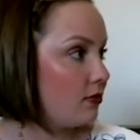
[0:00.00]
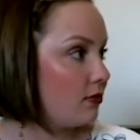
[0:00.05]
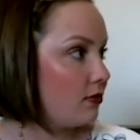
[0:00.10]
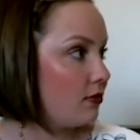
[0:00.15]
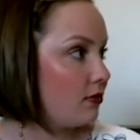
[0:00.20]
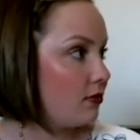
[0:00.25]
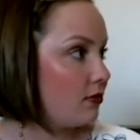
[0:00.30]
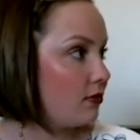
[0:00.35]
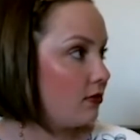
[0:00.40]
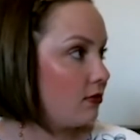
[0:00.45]

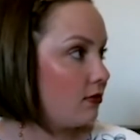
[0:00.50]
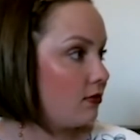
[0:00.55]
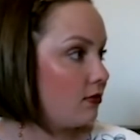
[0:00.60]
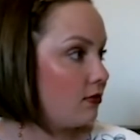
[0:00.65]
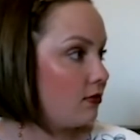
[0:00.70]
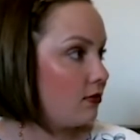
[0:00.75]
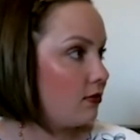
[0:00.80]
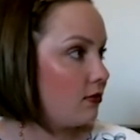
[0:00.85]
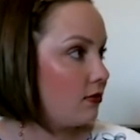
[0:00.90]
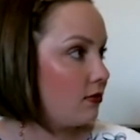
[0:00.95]

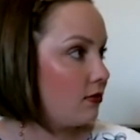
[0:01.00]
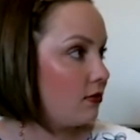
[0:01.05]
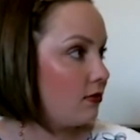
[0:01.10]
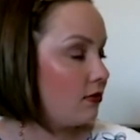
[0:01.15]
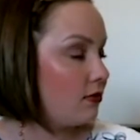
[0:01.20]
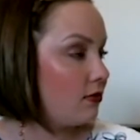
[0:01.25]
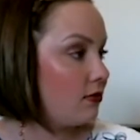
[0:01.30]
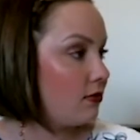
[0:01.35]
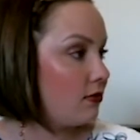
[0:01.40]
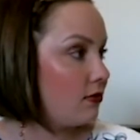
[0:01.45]

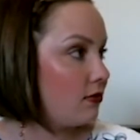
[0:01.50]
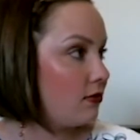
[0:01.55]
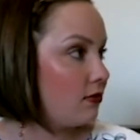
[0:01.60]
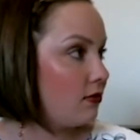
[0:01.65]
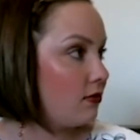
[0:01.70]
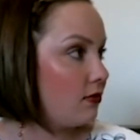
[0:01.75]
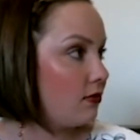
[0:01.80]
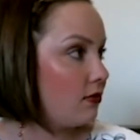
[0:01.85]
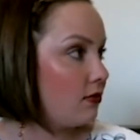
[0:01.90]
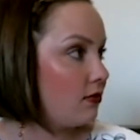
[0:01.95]

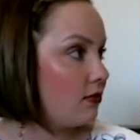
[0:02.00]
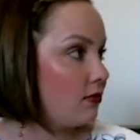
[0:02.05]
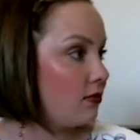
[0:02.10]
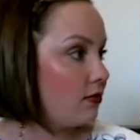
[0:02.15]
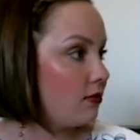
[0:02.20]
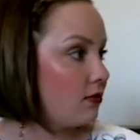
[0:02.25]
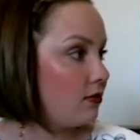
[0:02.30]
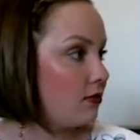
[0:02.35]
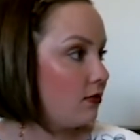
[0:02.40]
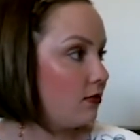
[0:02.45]

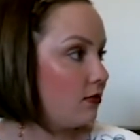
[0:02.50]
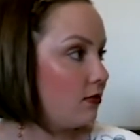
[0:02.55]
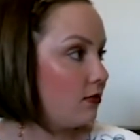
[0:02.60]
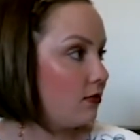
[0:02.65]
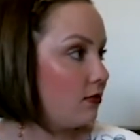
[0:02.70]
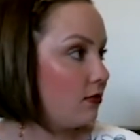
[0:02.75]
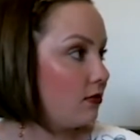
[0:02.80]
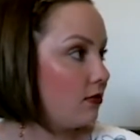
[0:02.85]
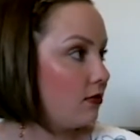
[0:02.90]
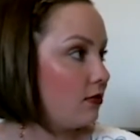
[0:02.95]

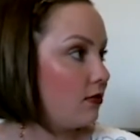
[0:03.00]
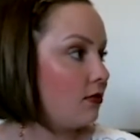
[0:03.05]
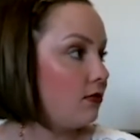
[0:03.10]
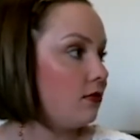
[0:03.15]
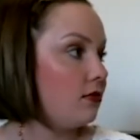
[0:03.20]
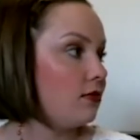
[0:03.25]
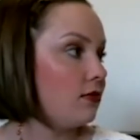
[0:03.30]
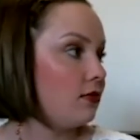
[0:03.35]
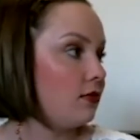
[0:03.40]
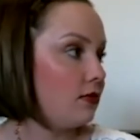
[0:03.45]

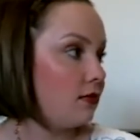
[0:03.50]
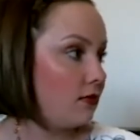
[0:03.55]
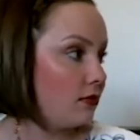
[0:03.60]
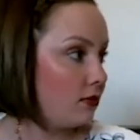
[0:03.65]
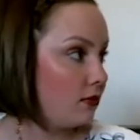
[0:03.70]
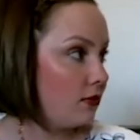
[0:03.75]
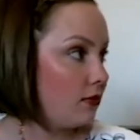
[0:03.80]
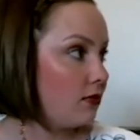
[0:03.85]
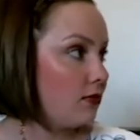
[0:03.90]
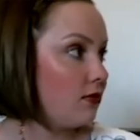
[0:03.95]

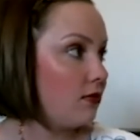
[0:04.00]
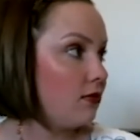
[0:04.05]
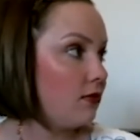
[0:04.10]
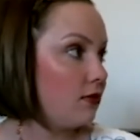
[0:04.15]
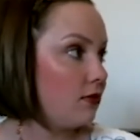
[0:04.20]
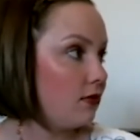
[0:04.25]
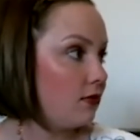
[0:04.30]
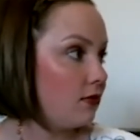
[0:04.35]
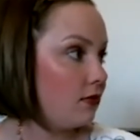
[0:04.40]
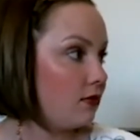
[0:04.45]

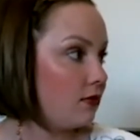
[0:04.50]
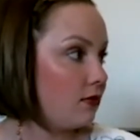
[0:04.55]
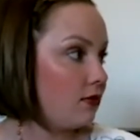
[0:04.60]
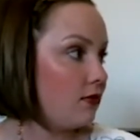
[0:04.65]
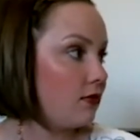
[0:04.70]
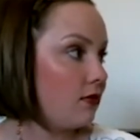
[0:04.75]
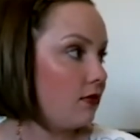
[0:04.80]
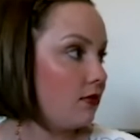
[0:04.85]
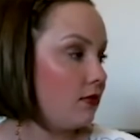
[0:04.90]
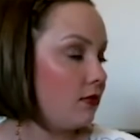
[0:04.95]

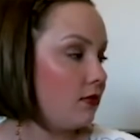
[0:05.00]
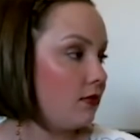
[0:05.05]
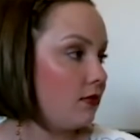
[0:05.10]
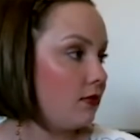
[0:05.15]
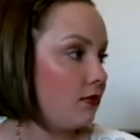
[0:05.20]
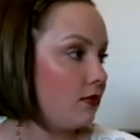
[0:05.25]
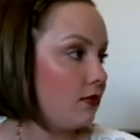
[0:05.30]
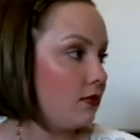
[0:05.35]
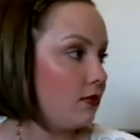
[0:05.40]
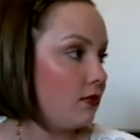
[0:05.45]

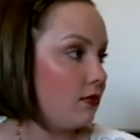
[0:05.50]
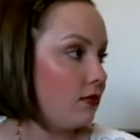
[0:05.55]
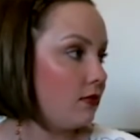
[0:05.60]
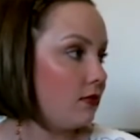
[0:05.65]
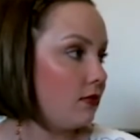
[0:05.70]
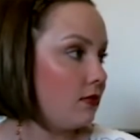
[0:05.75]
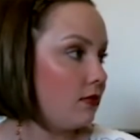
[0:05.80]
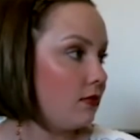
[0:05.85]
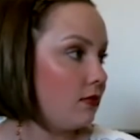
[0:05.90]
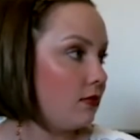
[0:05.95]
[no speech]